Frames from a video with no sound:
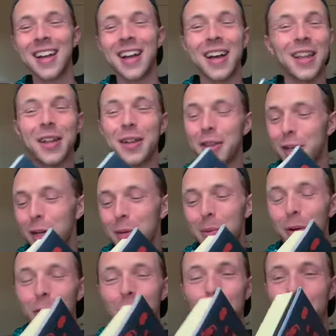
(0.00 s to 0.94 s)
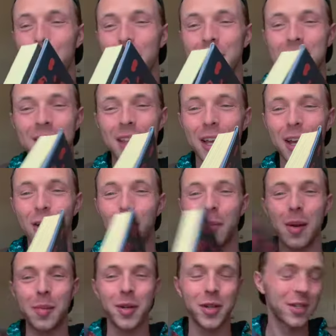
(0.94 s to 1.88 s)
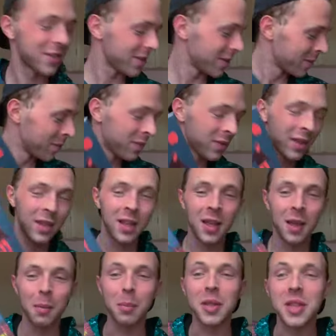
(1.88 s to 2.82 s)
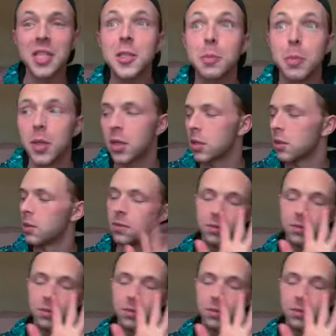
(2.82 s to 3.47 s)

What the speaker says: There are Polaroids in like all my books. But this book.